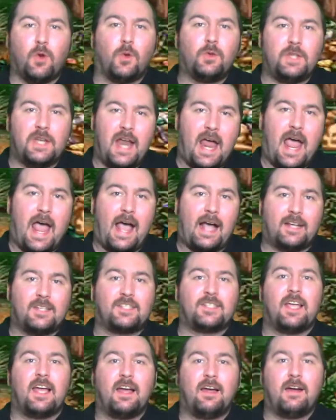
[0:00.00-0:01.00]
Golden
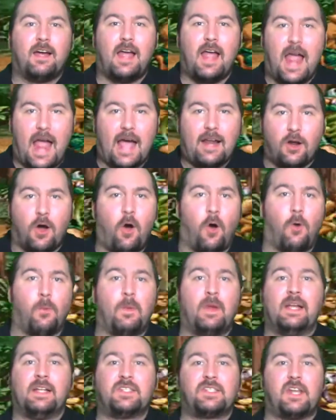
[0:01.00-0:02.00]
Axe at home
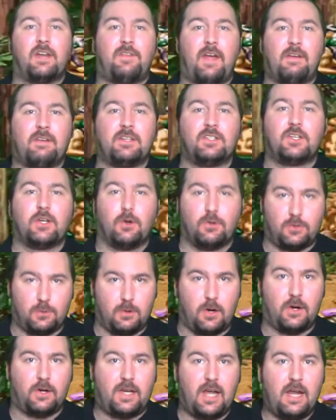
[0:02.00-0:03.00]
instead of having to go to
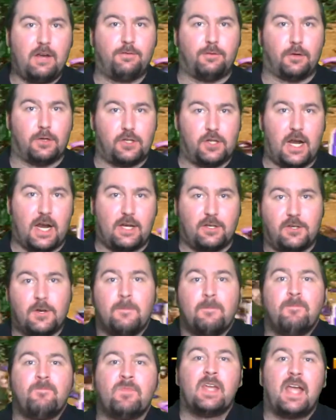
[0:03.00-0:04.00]
an arcade for a change.
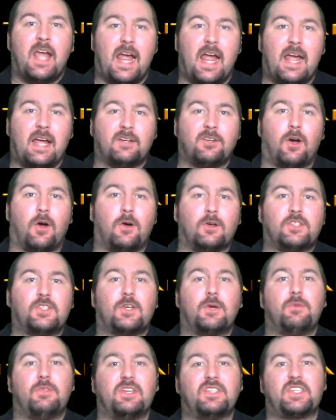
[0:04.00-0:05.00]
And
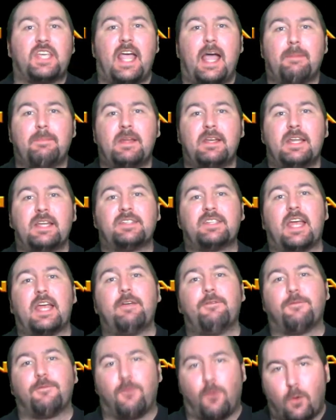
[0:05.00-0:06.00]
also this cabinet is
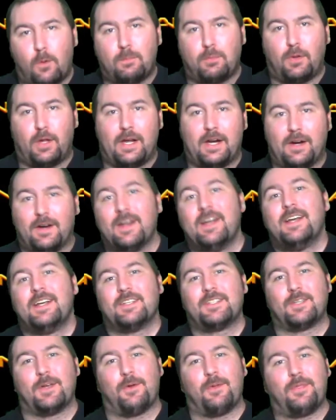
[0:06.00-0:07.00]
a 4-player.
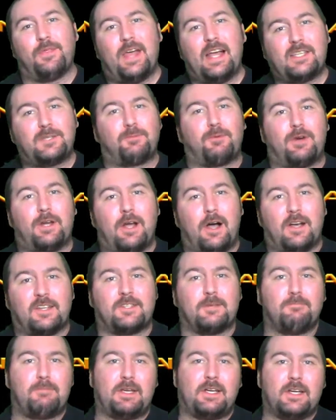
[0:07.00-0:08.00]
So that's pretty
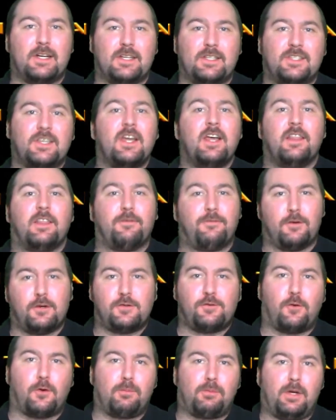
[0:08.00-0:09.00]
awesome because the
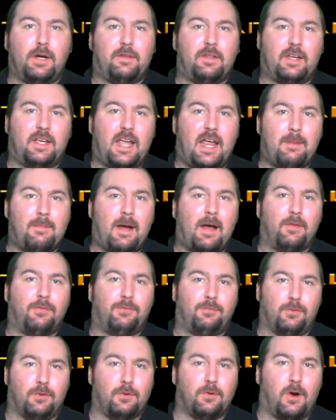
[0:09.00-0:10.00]
first 4-player that came out
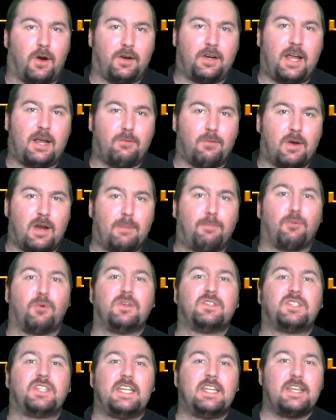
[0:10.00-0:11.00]
through Arcade1Up
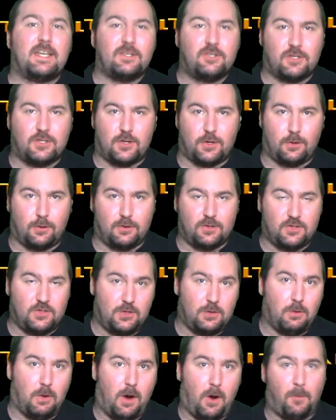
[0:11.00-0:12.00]
was the Ninja Turtles
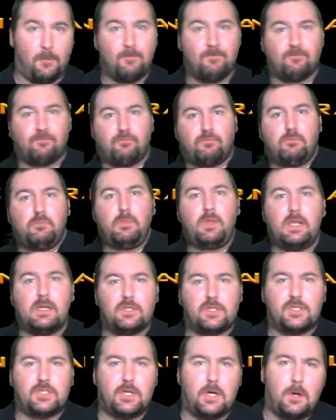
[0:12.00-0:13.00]
Duo.
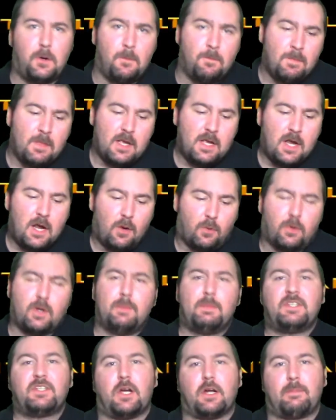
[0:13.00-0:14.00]
So we're
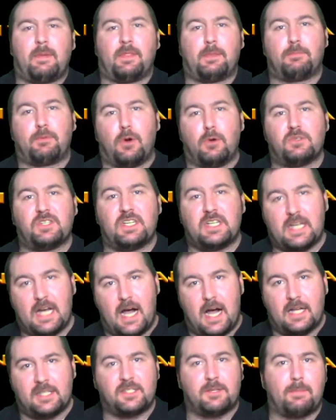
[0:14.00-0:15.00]
going to be talking about the pros and
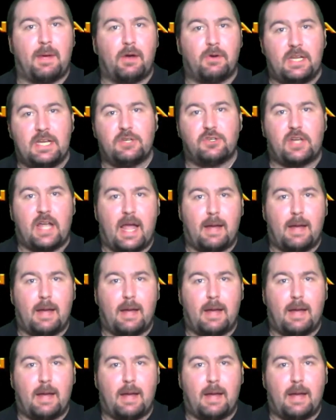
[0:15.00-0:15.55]
cons about each